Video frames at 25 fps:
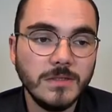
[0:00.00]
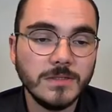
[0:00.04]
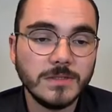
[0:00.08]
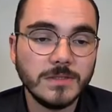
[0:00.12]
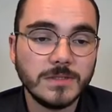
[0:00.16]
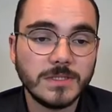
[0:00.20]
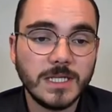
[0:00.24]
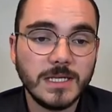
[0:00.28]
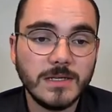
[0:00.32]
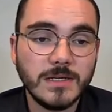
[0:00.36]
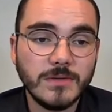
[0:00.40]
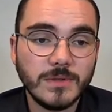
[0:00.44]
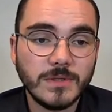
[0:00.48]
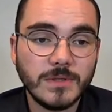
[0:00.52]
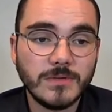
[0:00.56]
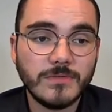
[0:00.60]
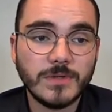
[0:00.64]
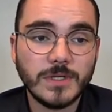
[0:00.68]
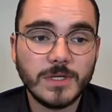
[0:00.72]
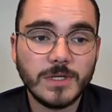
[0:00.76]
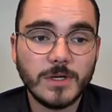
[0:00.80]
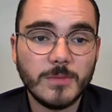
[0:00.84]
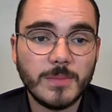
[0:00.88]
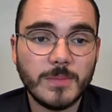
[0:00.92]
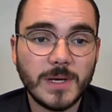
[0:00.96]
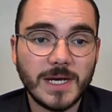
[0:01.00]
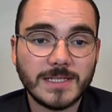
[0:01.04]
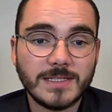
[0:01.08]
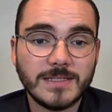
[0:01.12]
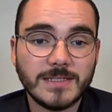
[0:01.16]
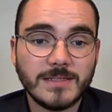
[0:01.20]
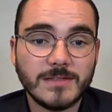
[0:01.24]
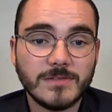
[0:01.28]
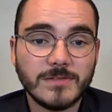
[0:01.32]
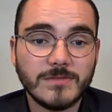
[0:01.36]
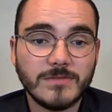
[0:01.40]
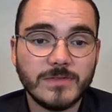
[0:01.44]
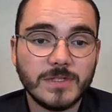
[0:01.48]
So now if we go back
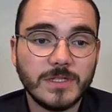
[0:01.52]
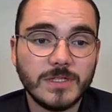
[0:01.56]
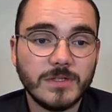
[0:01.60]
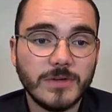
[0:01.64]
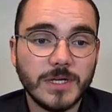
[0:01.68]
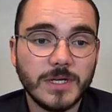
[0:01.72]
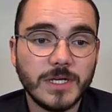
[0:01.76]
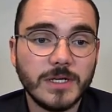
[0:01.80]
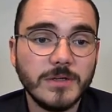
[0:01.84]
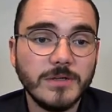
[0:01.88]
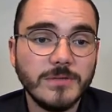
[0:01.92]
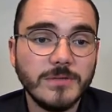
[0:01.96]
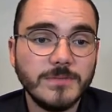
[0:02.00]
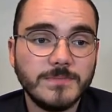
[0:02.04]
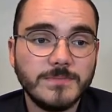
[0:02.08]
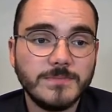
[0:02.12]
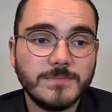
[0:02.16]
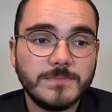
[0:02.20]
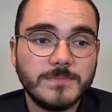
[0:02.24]
to the configurator,